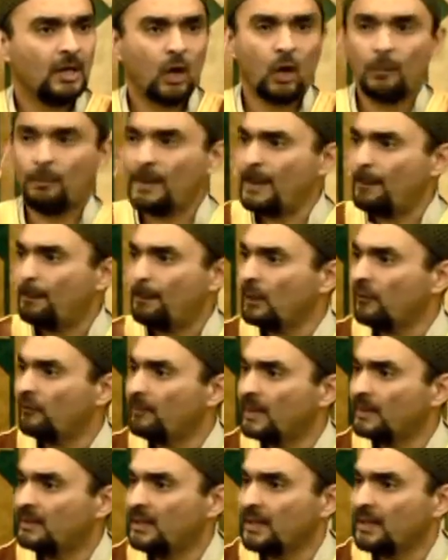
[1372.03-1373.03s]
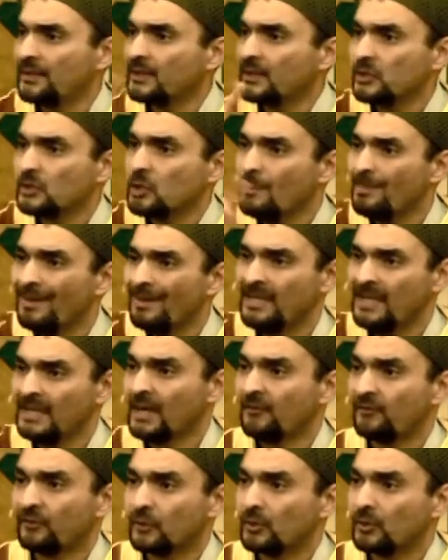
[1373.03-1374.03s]
O people of Medina, there is no
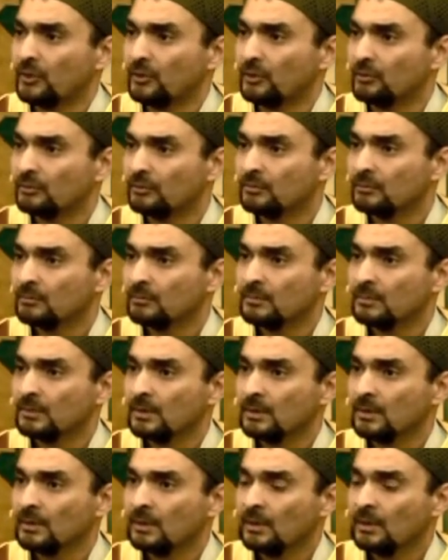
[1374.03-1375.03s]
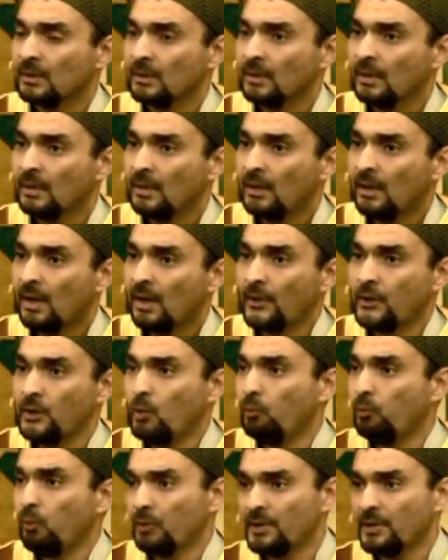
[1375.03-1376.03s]
Medina for you. Are
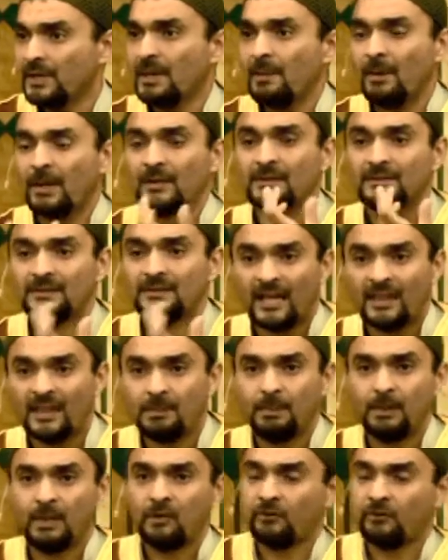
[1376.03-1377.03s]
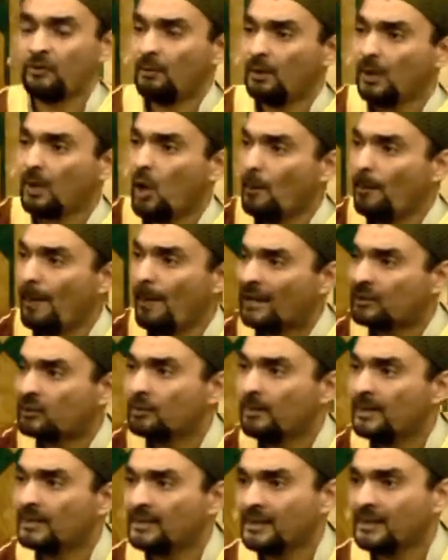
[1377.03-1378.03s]
you worried about death because you want to go back
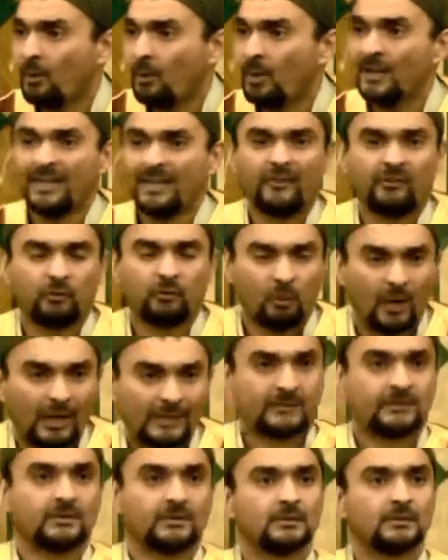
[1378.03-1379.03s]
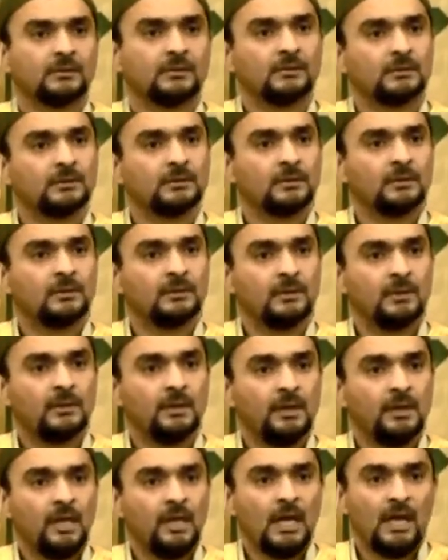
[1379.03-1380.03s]
to Medina? Well, guess what?
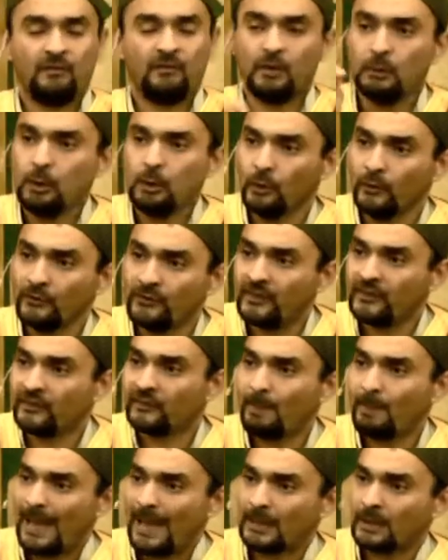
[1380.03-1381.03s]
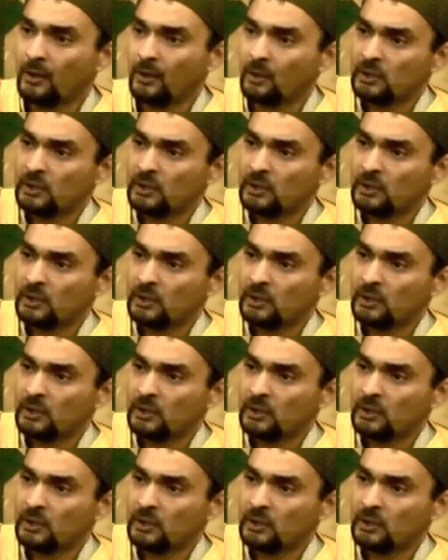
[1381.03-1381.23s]
If you lose this battle,